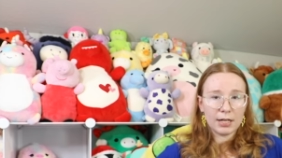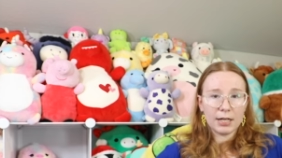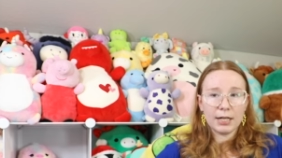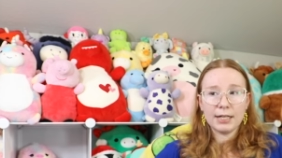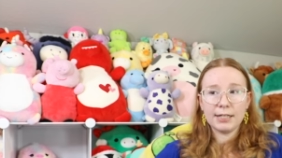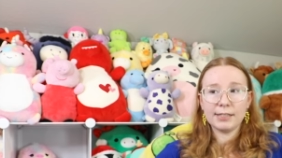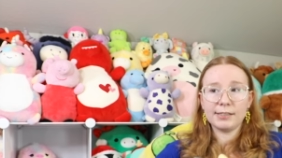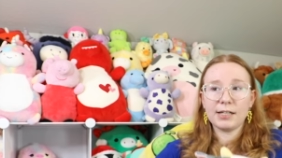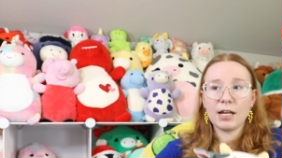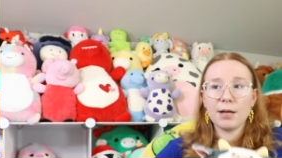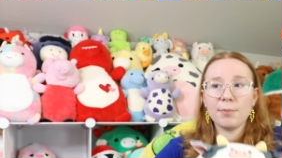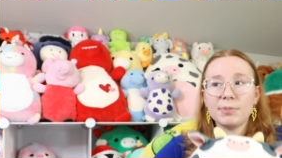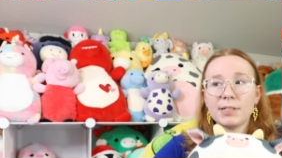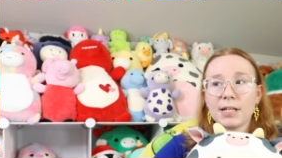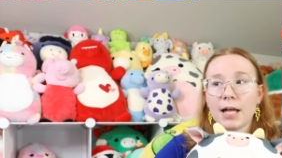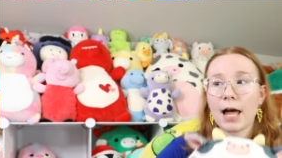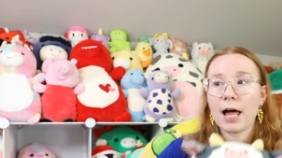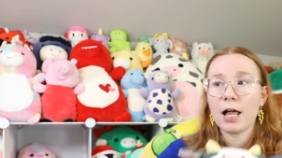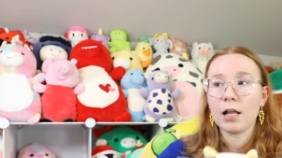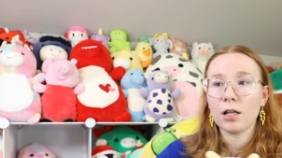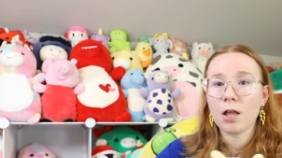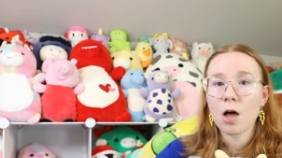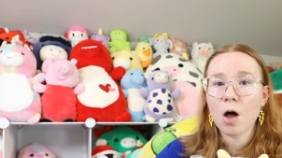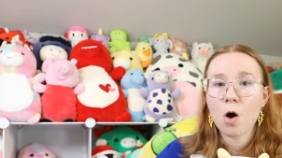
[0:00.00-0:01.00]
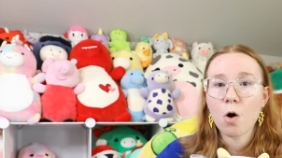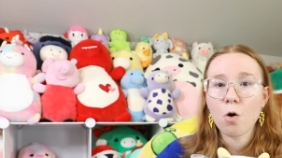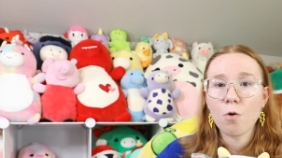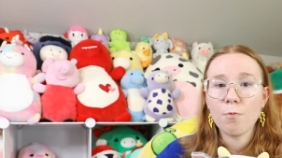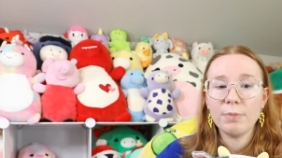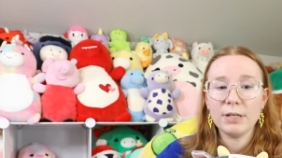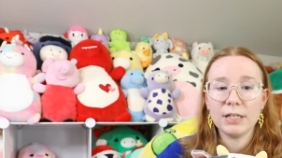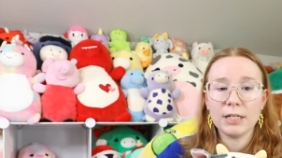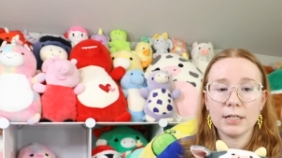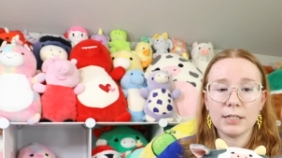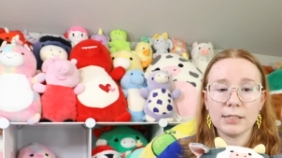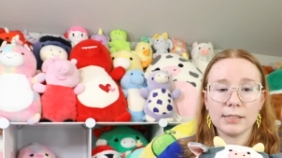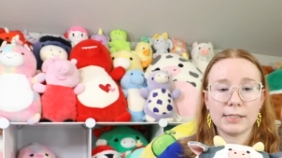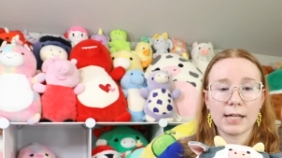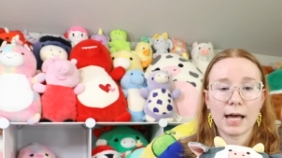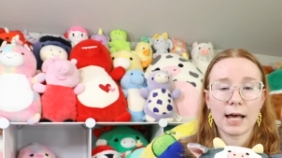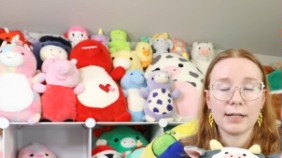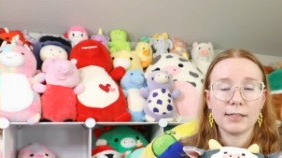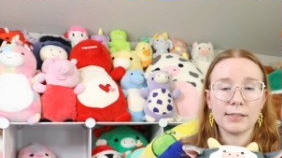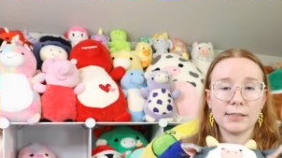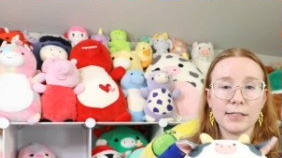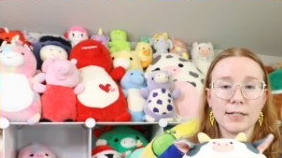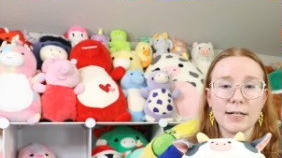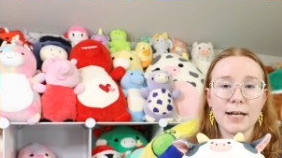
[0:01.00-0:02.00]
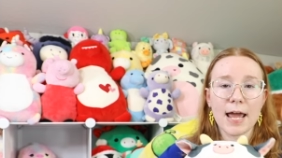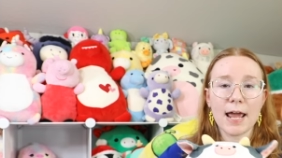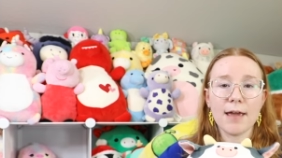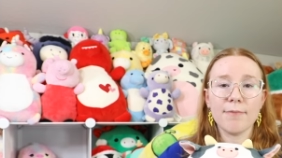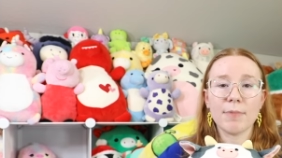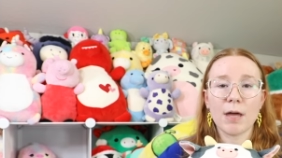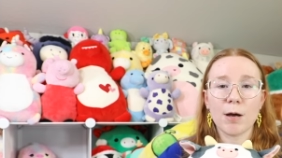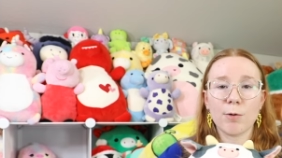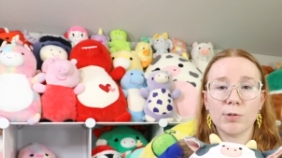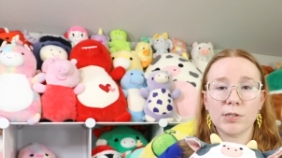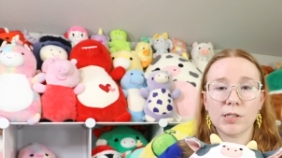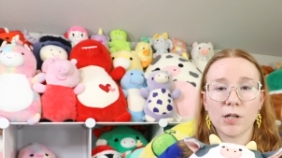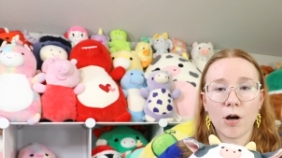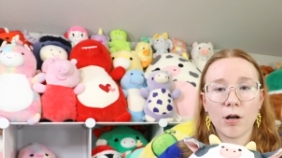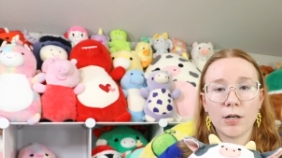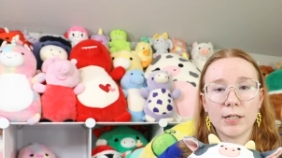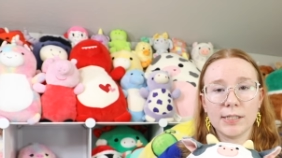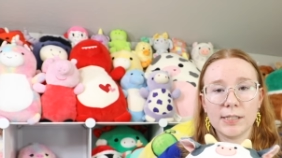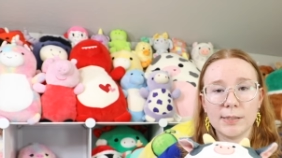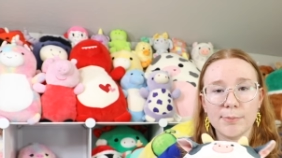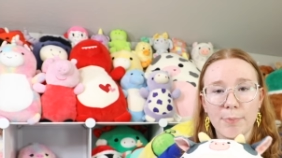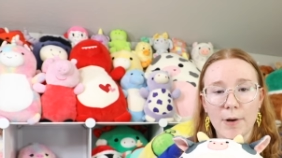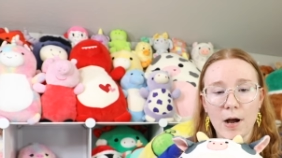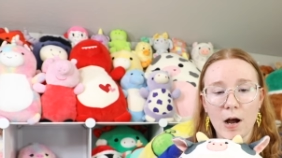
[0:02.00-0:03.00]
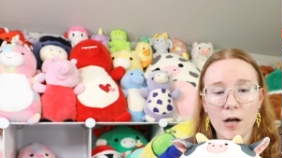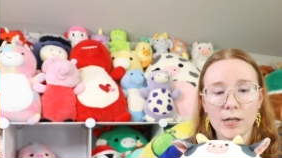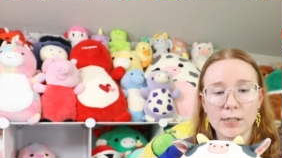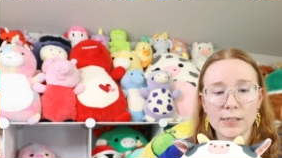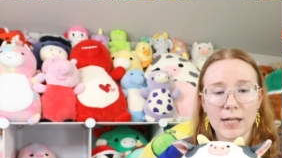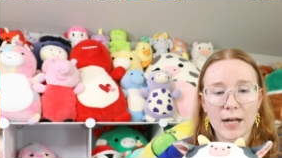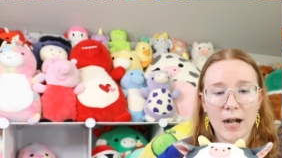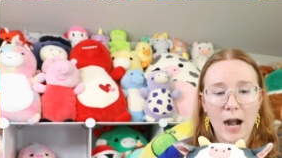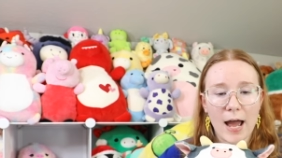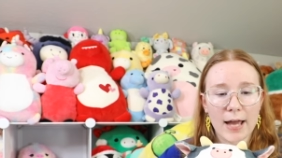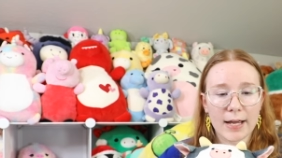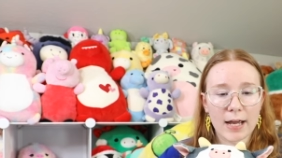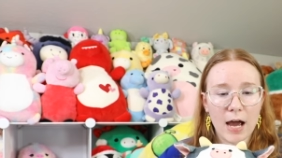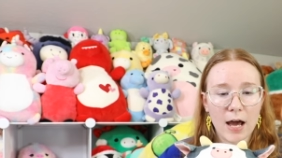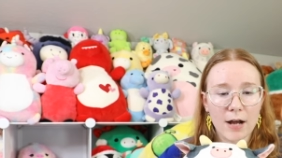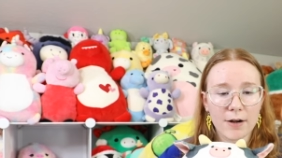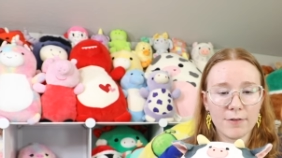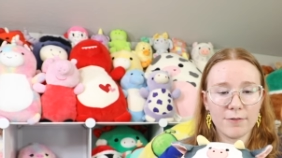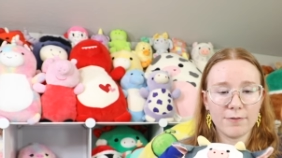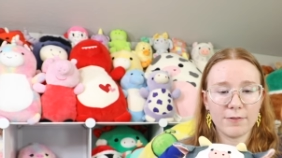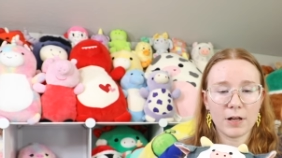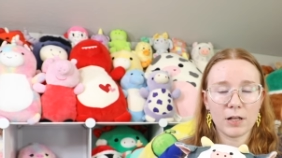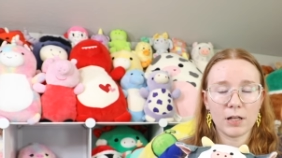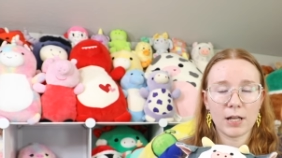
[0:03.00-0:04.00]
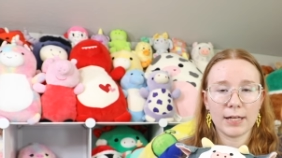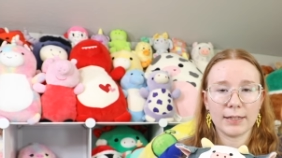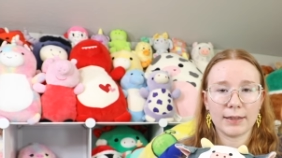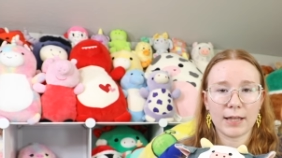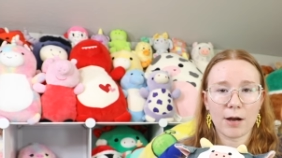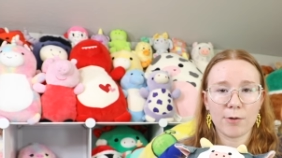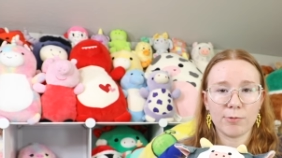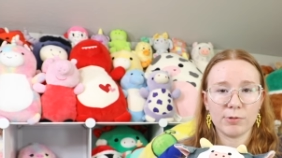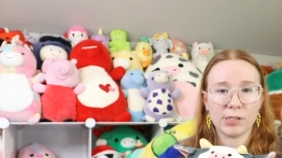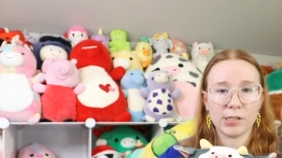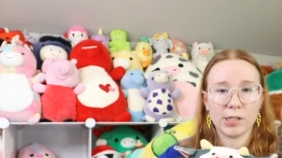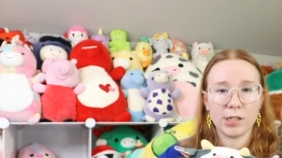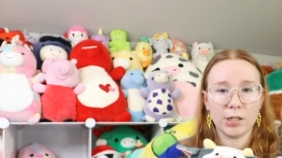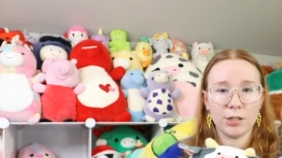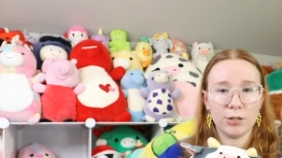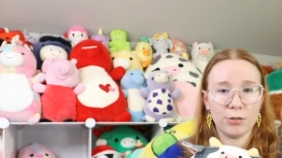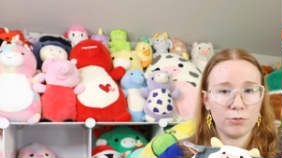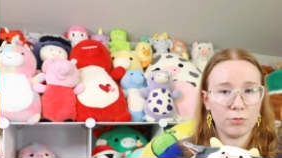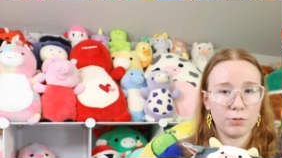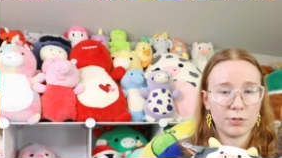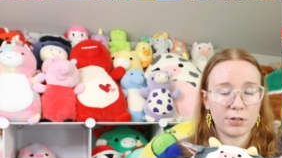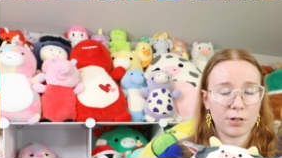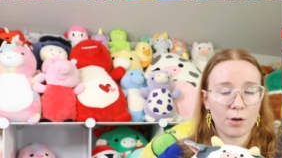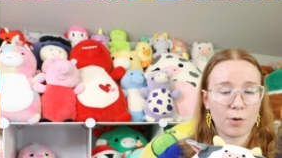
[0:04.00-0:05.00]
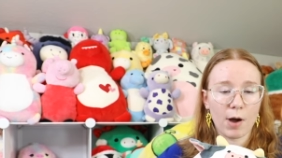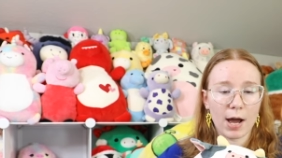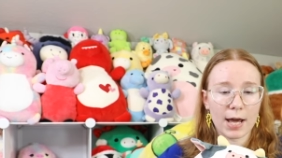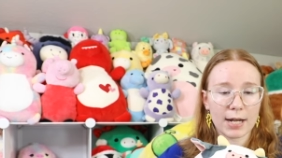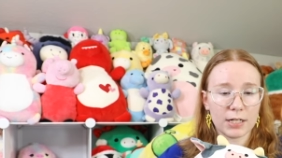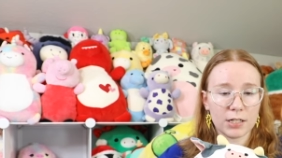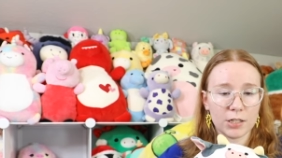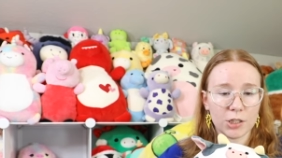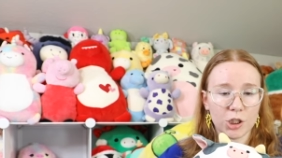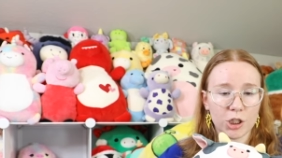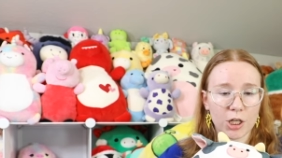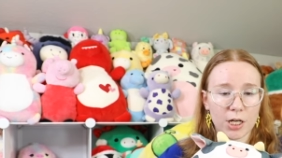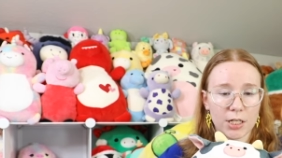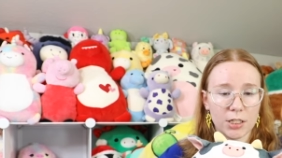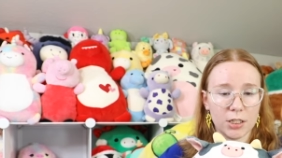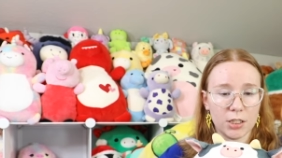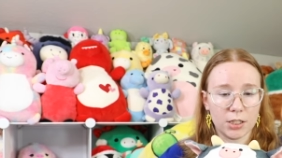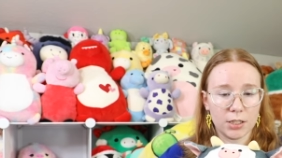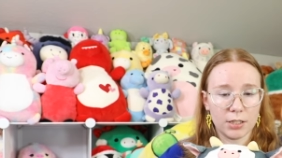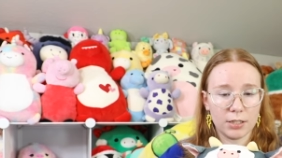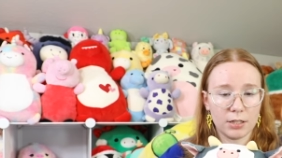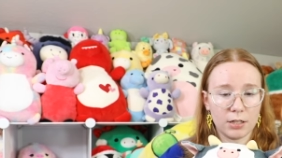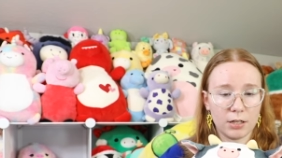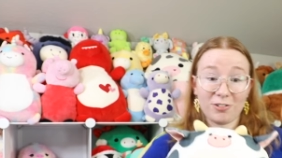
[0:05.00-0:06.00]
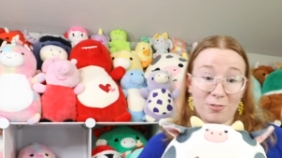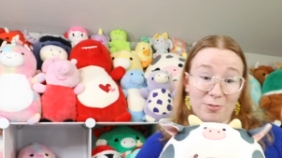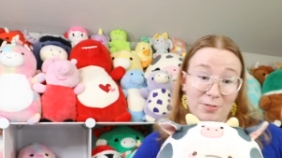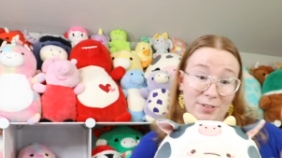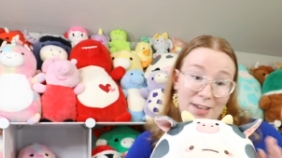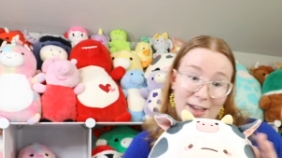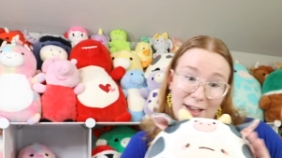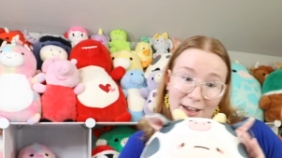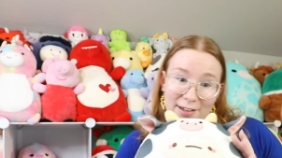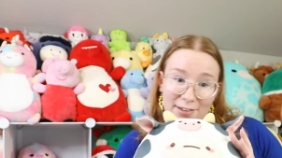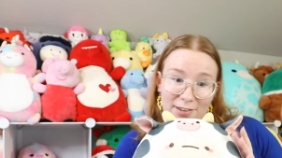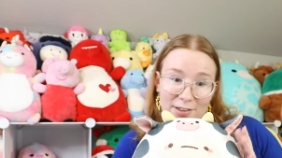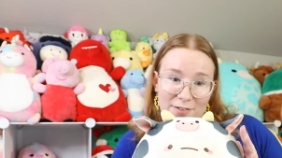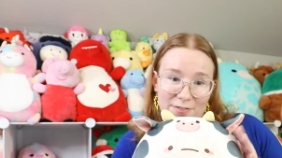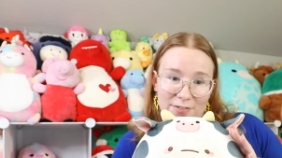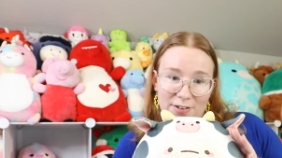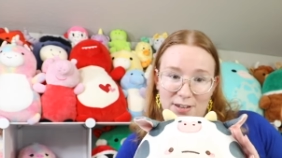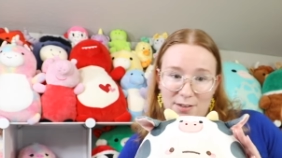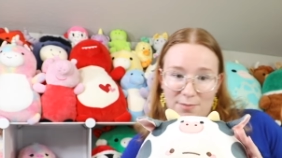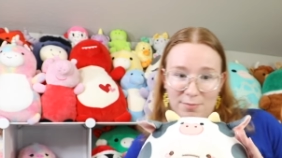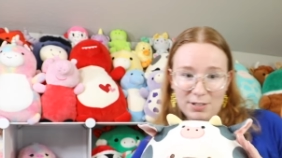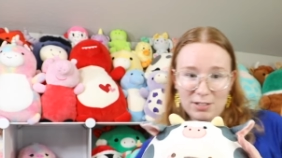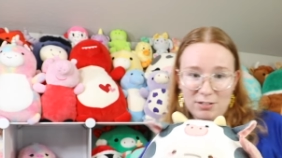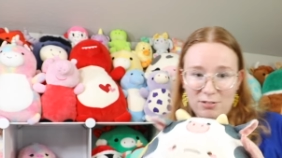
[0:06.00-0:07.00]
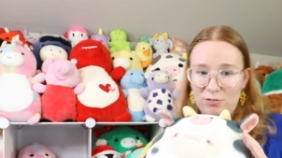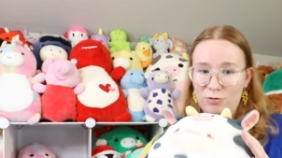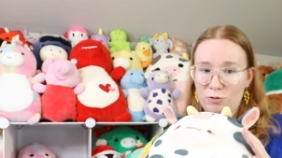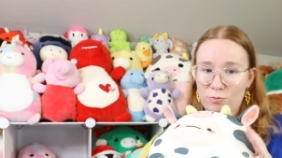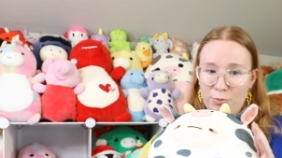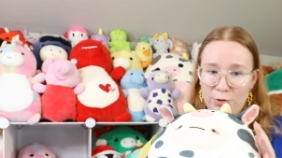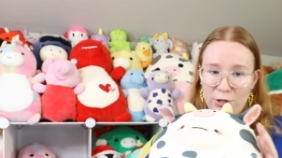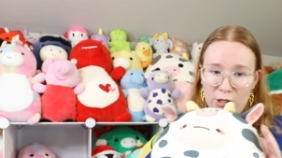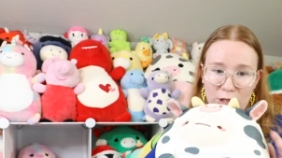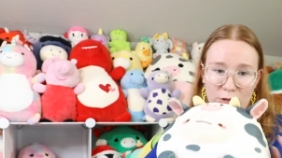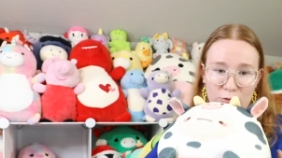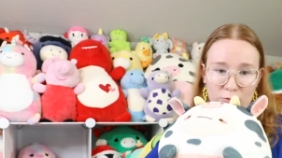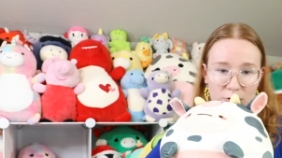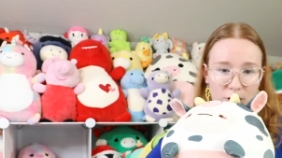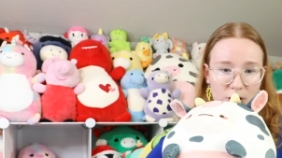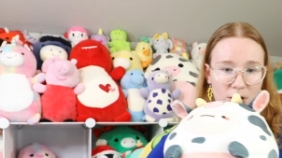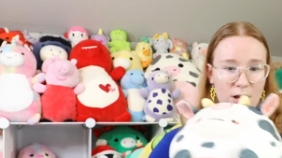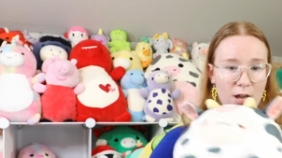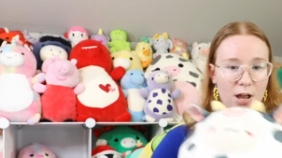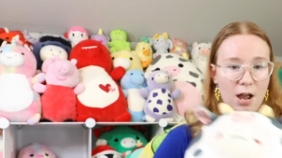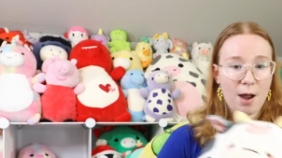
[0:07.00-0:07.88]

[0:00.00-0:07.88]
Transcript: His name's Ello because that is the name that was on his box. And I kind of felt like that was cute. So I didn't change it. So yeah, I love him. He's super cute.